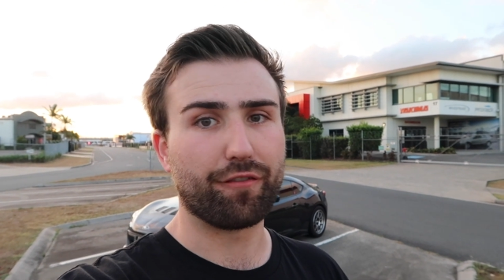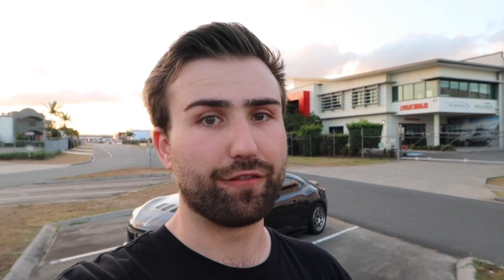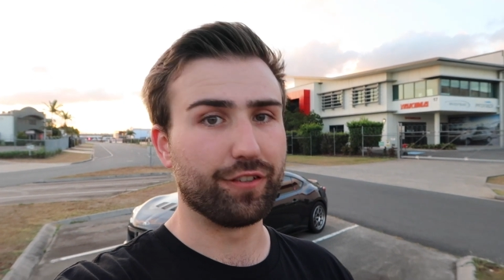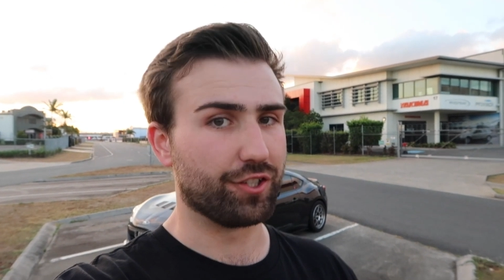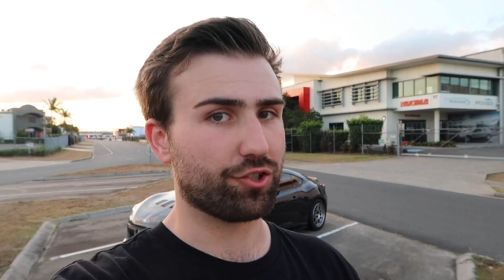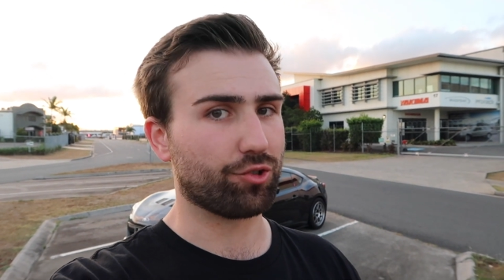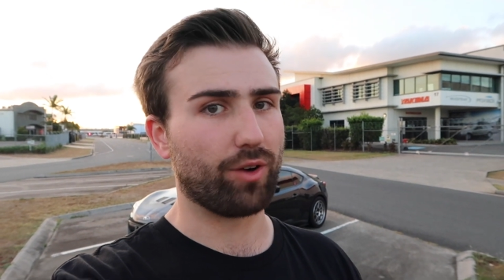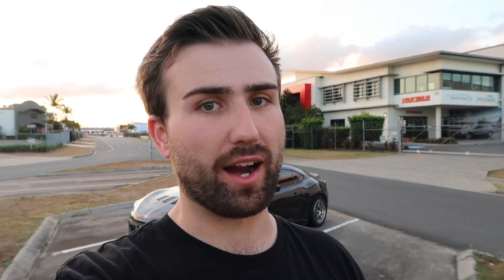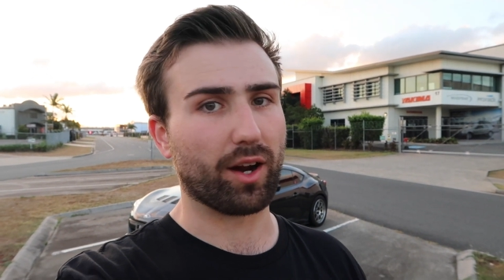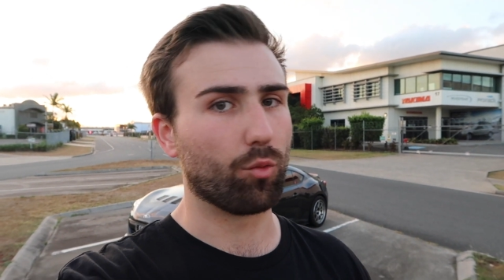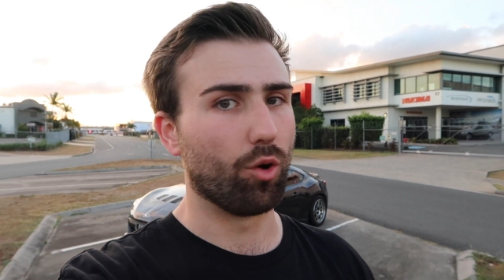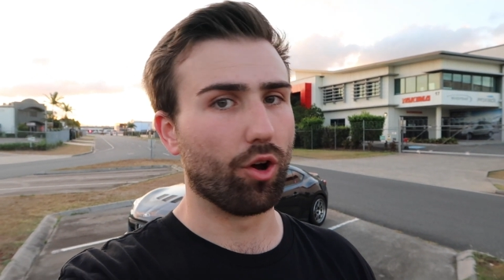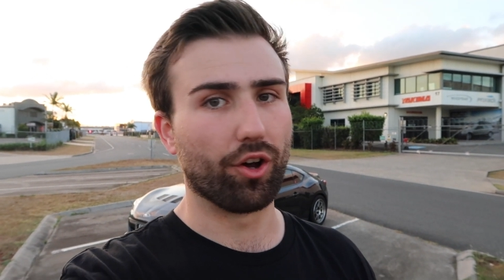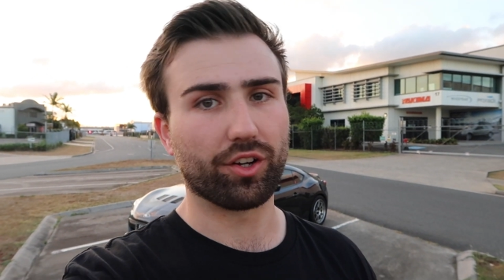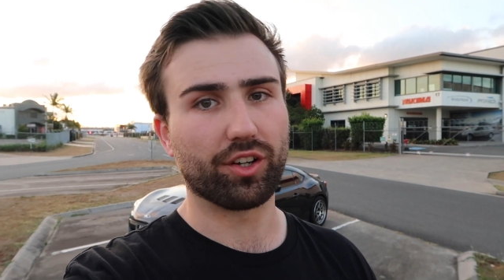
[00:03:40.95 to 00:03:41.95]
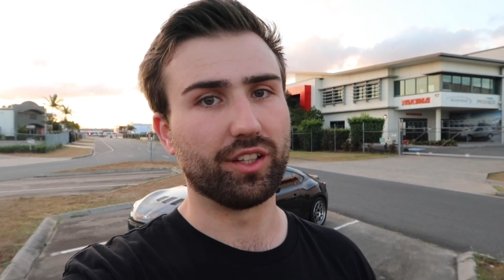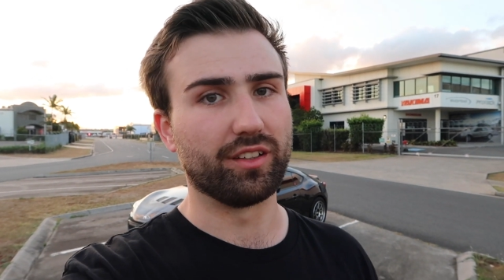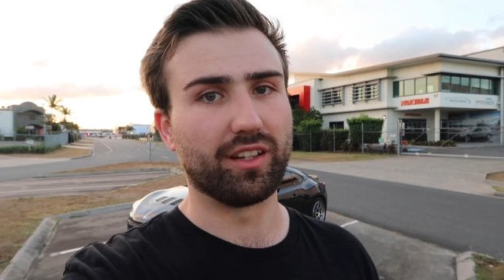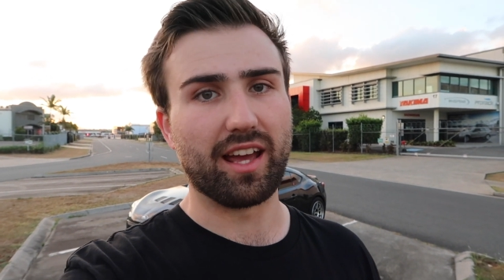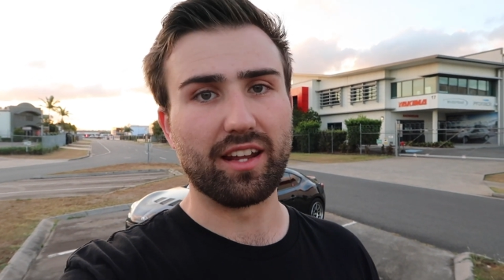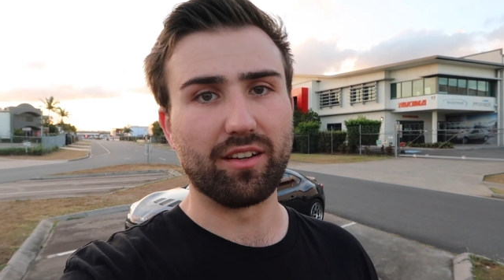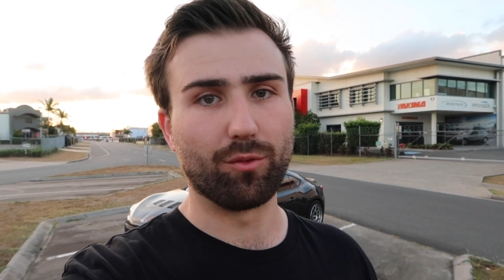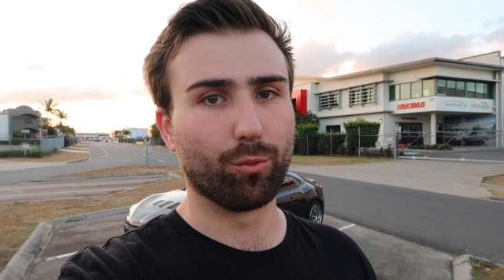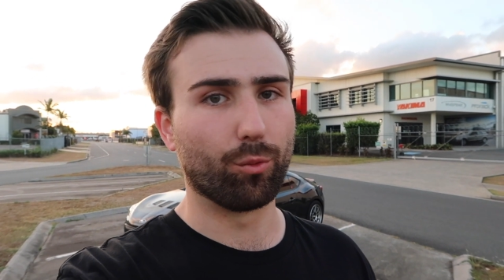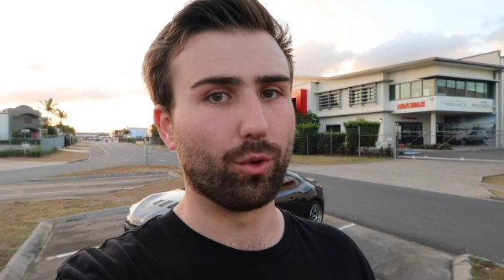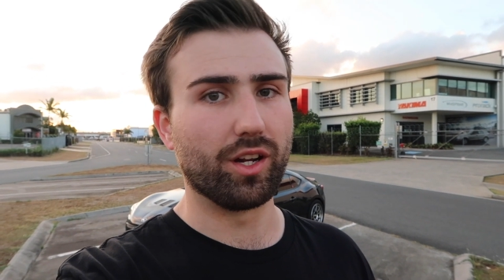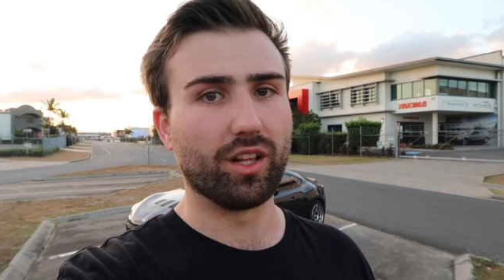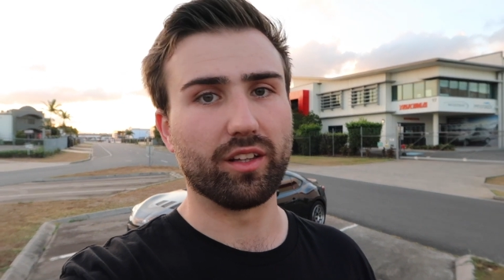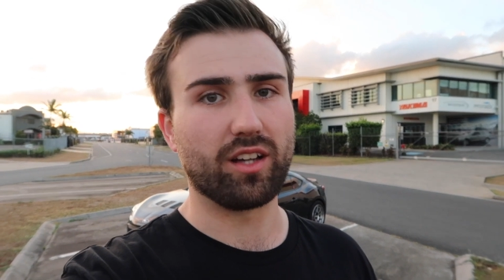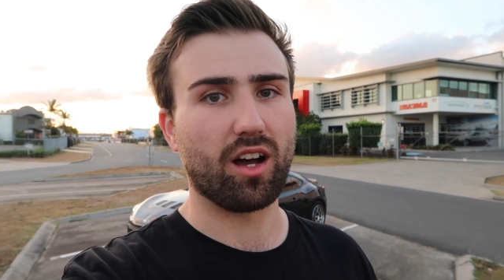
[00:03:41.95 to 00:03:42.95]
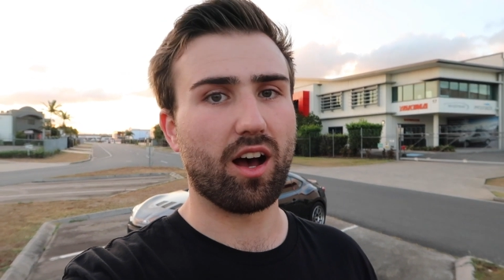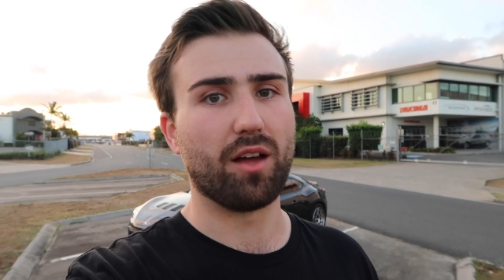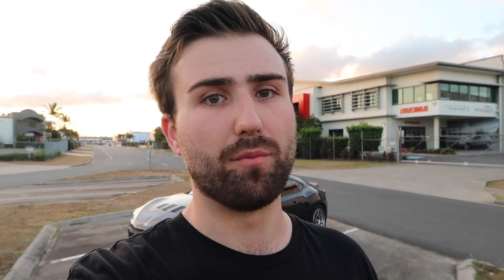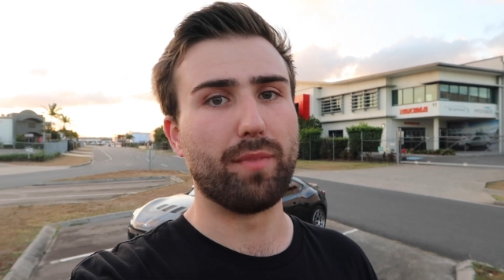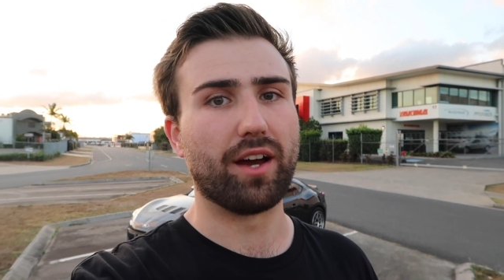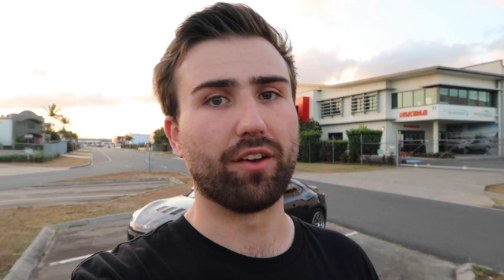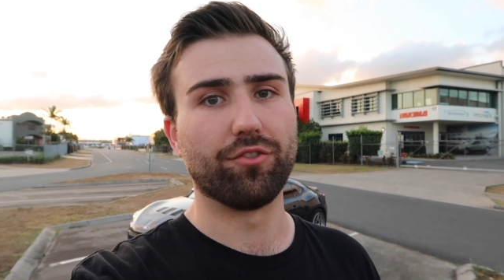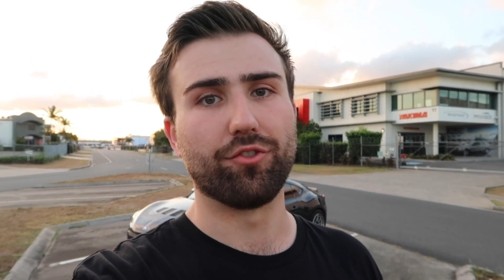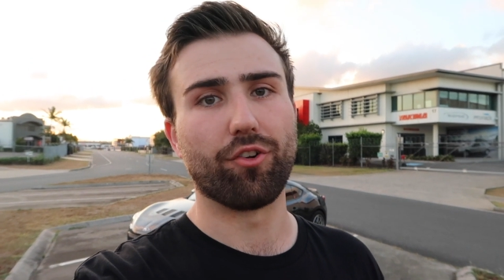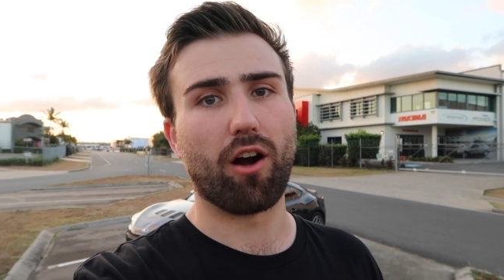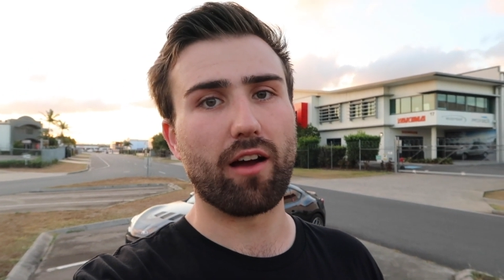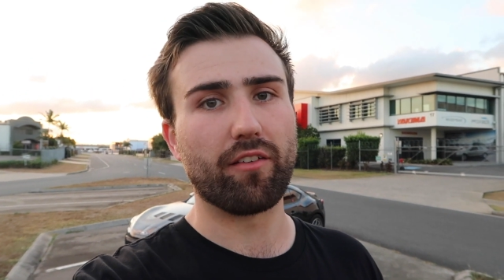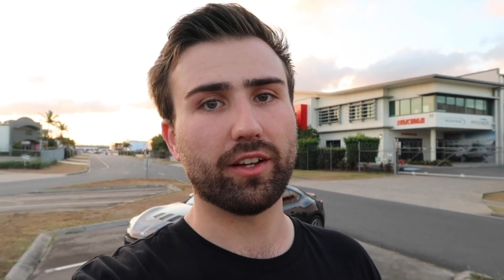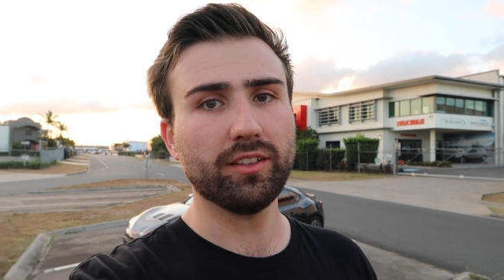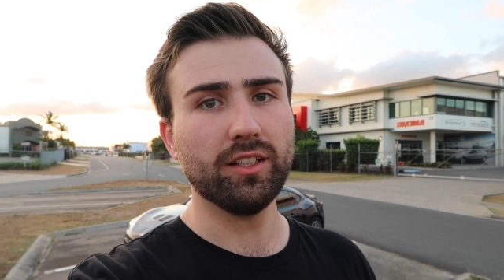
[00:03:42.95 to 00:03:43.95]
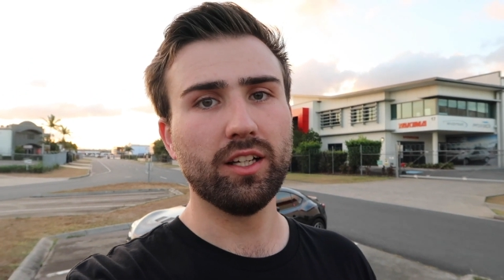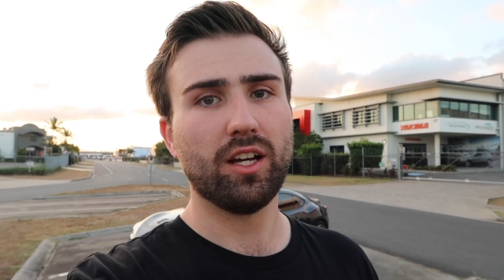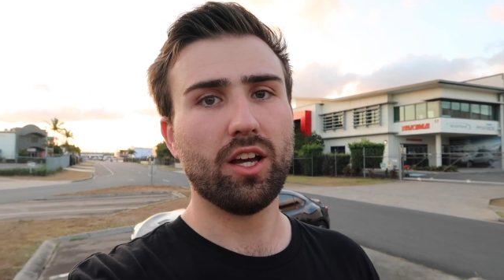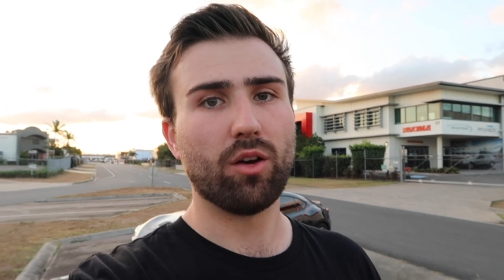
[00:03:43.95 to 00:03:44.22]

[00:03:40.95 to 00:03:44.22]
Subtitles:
for track work and really hard mountain driving